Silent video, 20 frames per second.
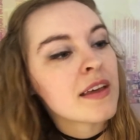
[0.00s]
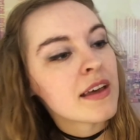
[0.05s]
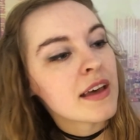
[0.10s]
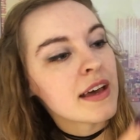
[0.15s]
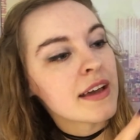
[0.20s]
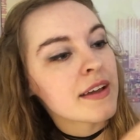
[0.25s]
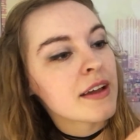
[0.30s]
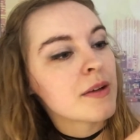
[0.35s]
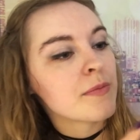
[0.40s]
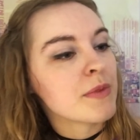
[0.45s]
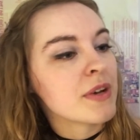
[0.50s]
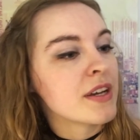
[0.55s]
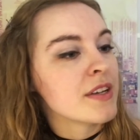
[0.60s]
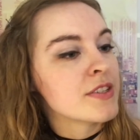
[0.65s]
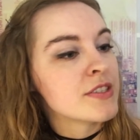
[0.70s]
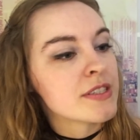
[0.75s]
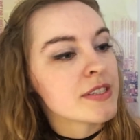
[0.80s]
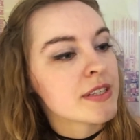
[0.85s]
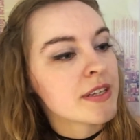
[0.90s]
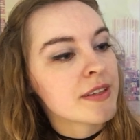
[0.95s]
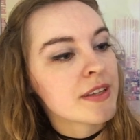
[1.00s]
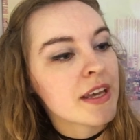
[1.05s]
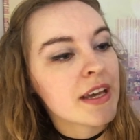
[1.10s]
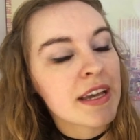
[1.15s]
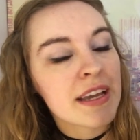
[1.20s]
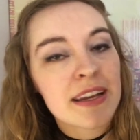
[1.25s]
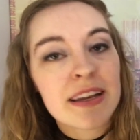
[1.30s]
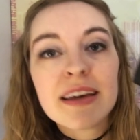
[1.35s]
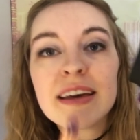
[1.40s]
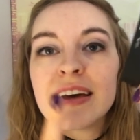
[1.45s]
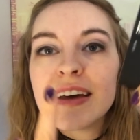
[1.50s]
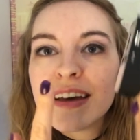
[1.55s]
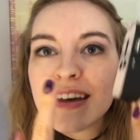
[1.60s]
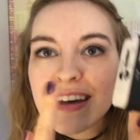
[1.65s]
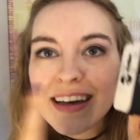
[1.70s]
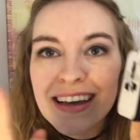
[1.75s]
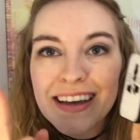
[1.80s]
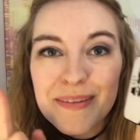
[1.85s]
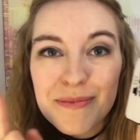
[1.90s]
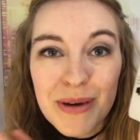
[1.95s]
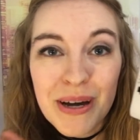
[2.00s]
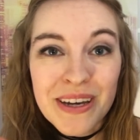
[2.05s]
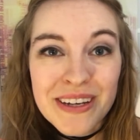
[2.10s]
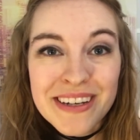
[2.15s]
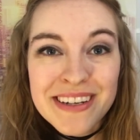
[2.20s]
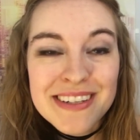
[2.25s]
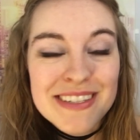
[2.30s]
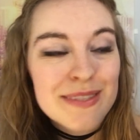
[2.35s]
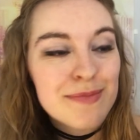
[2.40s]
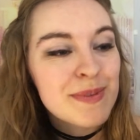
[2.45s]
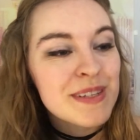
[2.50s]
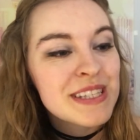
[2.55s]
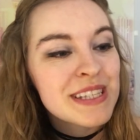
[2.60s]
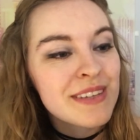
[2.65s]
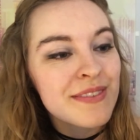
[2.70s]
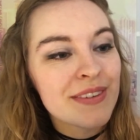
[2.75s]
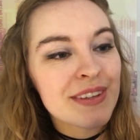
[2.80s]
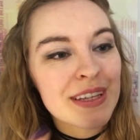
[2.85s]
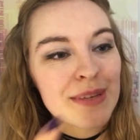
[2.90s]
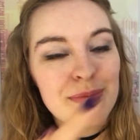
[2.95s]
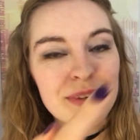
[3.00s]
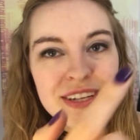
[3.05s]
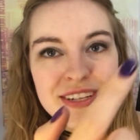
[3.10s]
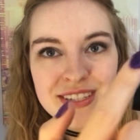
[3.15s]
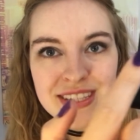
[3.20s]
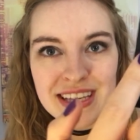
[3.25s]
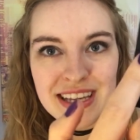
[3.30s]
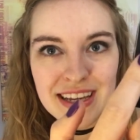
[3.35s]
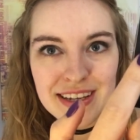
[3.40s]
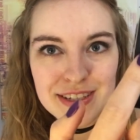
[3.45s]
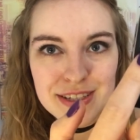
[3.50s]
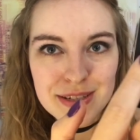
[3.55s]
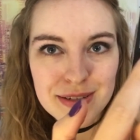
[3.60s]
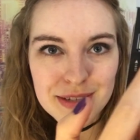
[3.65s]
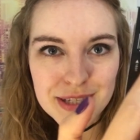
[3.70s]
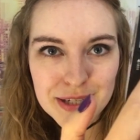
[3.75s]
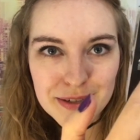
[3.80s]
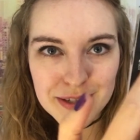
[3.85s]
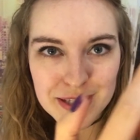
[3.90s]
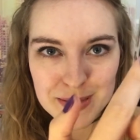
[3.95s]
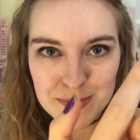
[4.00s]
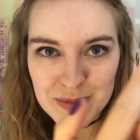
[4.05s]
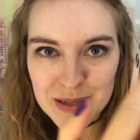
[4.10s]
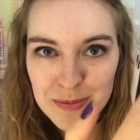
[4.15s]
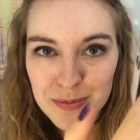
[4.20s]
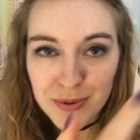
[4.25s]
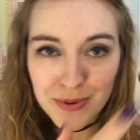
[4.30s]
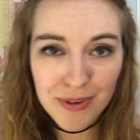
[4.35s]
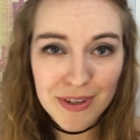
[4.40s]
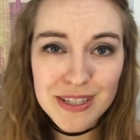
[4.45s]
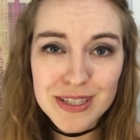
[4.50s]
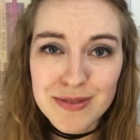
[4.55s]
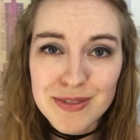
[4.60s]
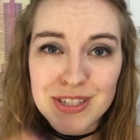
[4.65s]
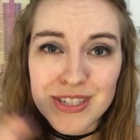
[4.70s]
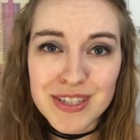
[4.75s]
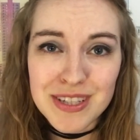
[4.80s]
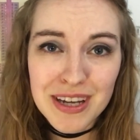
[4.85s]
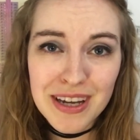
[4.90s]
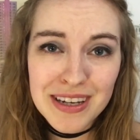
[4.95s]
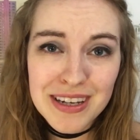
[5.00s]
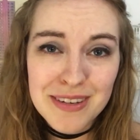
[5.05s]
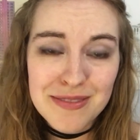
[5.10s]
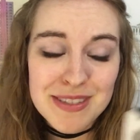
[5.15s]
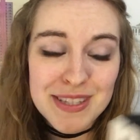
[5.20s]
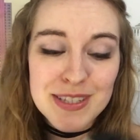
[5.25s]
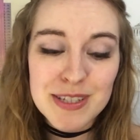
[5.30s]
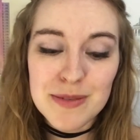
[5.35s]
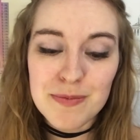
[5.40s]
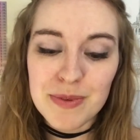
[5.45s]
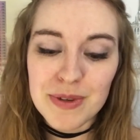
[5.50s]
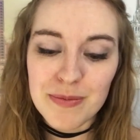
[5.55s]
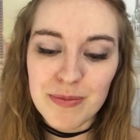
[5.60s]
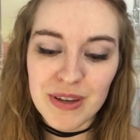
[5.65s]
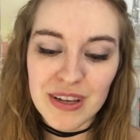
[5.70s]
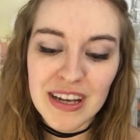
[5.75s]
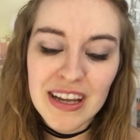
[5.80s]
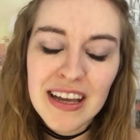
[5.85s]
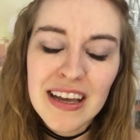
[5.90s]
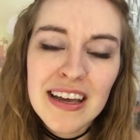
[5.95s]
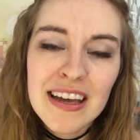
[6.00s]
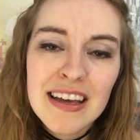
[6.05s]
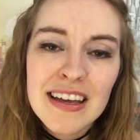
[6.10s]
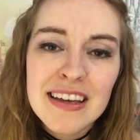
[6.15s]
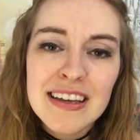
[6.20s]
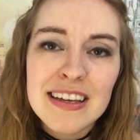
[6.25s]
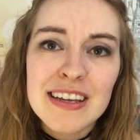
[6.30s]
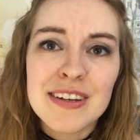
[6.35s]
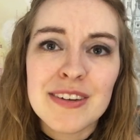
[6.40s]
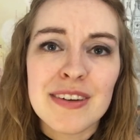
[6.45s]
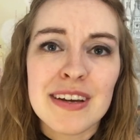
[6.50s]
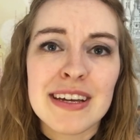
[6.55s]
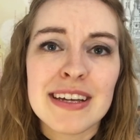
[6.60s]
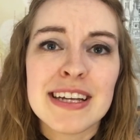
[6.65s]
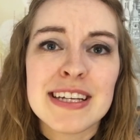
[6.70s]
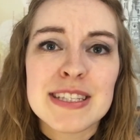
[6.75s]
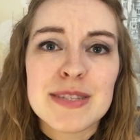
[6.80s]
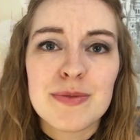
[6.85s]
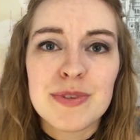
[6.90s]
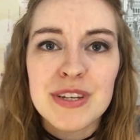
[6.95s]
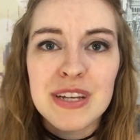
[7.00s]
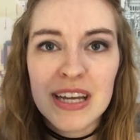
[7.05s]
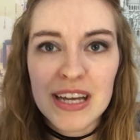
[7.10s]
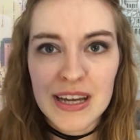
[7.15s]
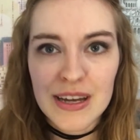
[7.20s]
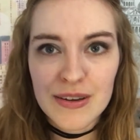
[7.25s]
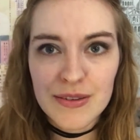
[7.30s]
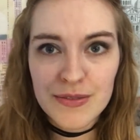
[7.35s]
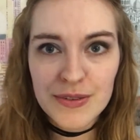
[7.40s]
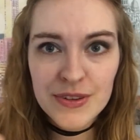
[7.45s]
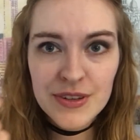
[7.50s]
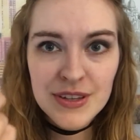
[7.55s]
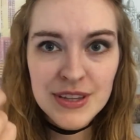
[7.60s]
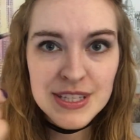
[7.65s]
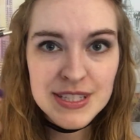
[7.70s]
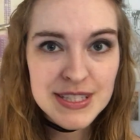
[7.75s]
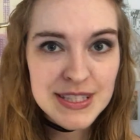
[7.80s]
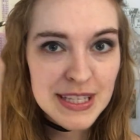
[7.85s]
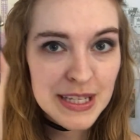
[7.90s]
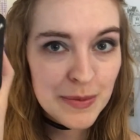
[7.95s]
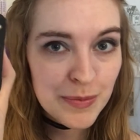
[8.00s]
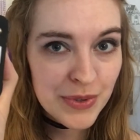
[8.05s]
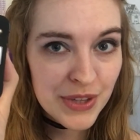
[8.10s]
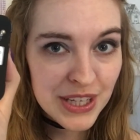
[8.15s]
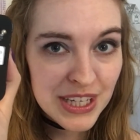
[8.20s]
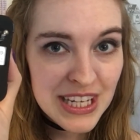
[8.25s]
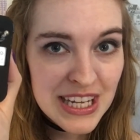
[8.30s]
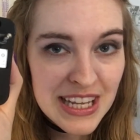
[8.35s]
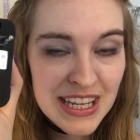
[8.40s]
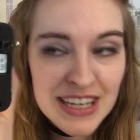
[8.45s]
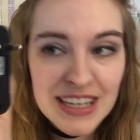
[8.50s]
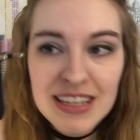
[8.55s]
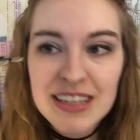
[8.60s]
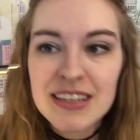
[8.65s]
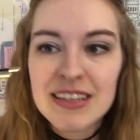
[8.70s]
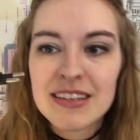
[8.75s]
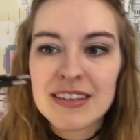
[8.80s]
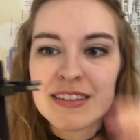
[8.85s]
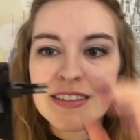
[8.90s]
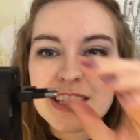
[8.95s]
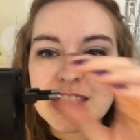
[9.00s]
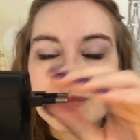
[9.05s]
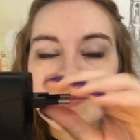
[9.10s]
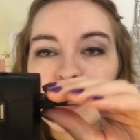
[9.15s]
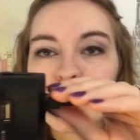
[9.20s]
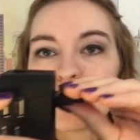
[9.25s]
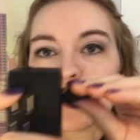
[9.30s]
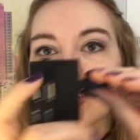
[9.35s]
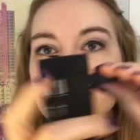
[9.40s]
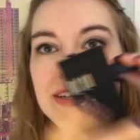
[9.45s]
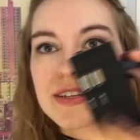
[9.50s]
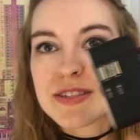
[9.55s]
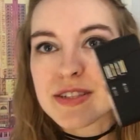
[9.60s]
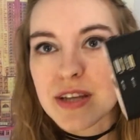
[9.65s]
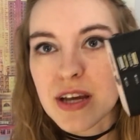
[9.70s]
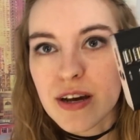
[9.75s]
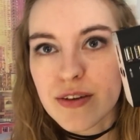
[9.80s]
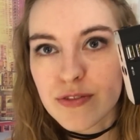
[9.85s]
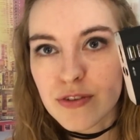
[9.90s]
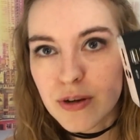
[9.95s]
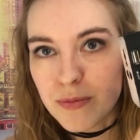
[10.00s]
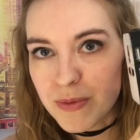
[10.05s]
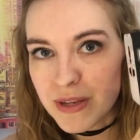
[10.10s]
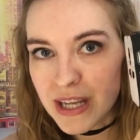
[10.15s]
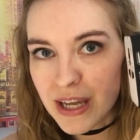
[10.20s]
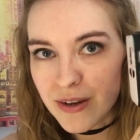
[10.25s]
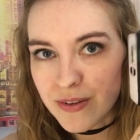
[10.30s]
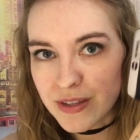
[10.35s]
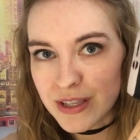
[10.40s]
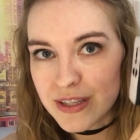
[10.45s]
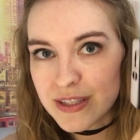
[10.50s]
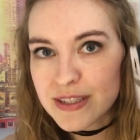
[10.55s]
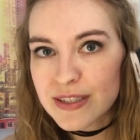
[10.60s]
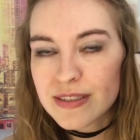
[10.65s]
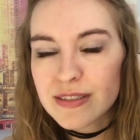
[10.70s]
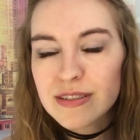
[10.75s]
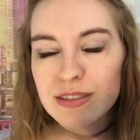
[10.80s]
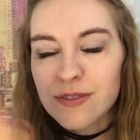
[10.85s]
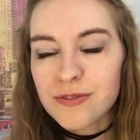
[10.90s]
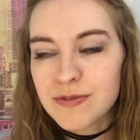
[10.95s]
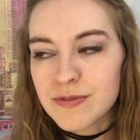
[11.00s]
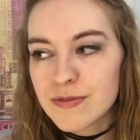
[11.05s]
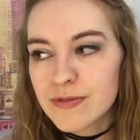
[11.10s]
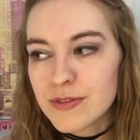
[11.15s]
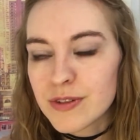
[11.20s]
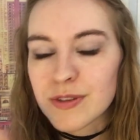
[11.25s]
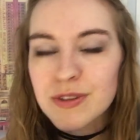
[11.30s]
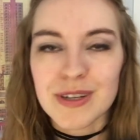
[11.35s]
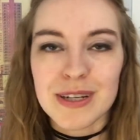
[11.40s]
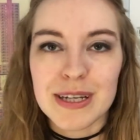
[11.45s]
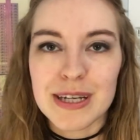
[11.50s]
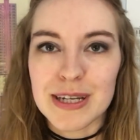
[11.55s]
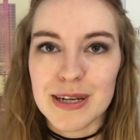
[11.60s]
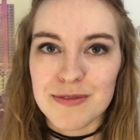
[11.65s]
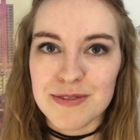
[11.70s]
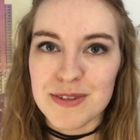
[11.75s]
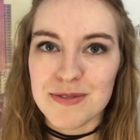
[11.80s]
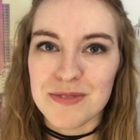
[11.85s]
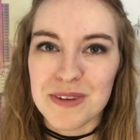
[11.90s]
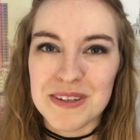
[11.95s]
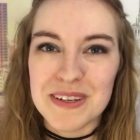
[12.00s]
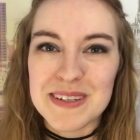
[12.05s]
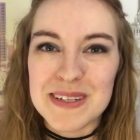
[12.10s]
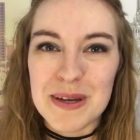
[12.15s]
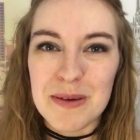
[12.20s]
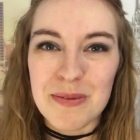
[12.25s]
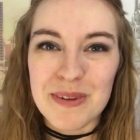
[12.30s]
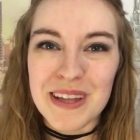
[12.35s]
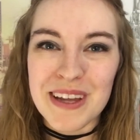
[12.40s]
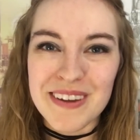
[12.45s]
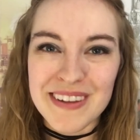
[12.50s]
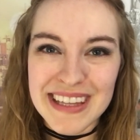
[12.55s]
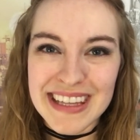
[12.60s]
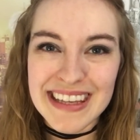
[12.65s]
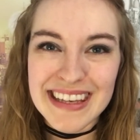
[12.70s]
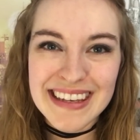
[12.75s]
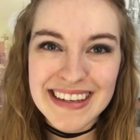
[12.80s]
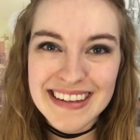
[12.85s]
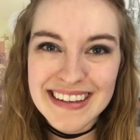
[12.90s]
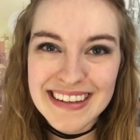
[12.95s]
I got mine just online. I bought it specifically because it had 2 USB ports, which is kind of stupid, but I guess when you have this thing plugged in, sometimes it does cover up an outlet if you're lucky enough to find a double outlet.